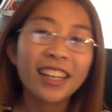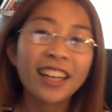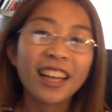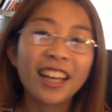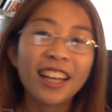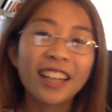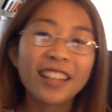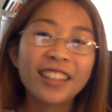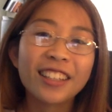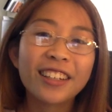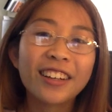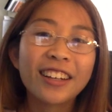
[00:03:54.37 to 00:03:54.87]

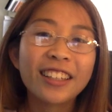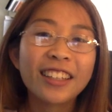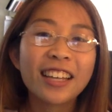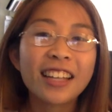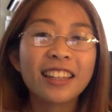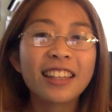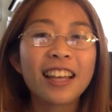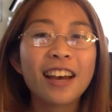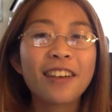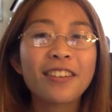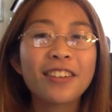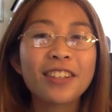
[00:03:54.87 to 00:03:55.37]
And so I
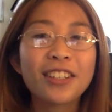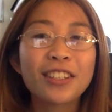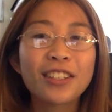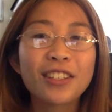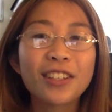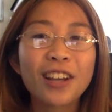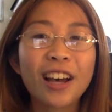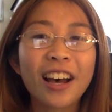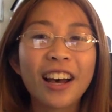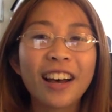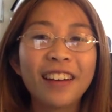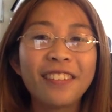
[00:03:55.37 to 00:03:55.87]
thought that
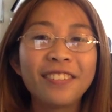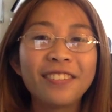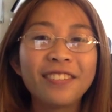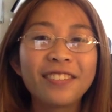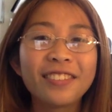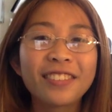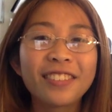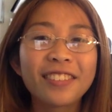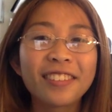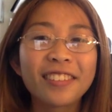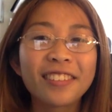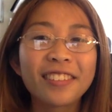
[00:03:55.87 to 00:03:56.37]

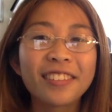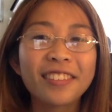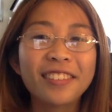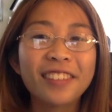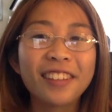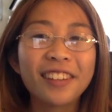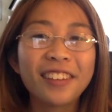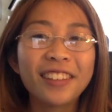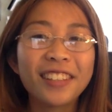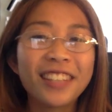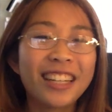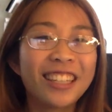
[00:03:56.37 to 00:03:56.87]

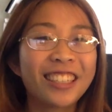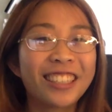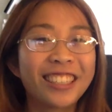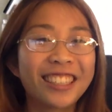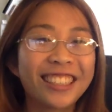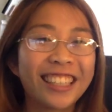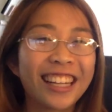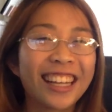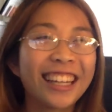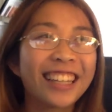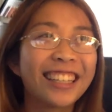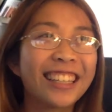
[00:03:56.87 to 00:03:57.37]
was
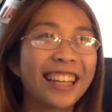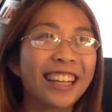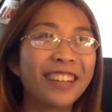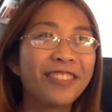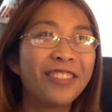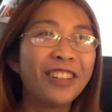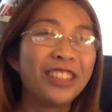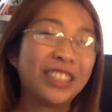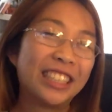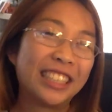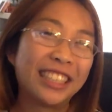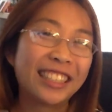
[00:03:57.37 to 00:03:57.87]
interesting. Like,
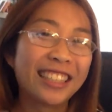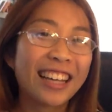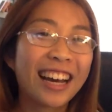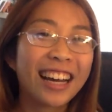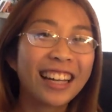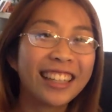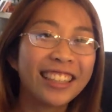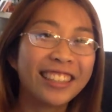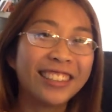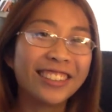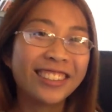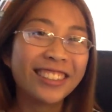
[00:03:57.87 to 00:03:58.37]
Moses
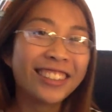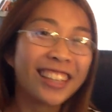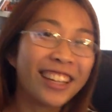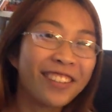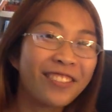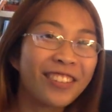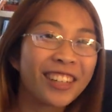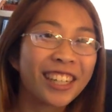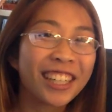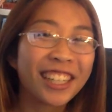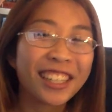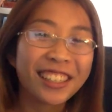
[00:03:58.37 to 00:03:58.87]
got a little
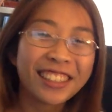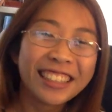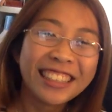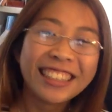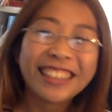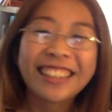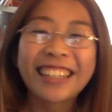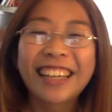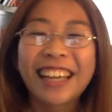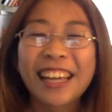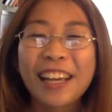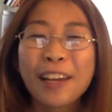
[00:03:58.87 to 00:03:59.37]
sunburned,
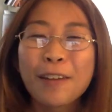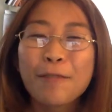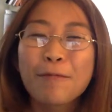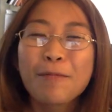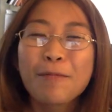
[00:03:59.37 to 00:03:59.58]
really.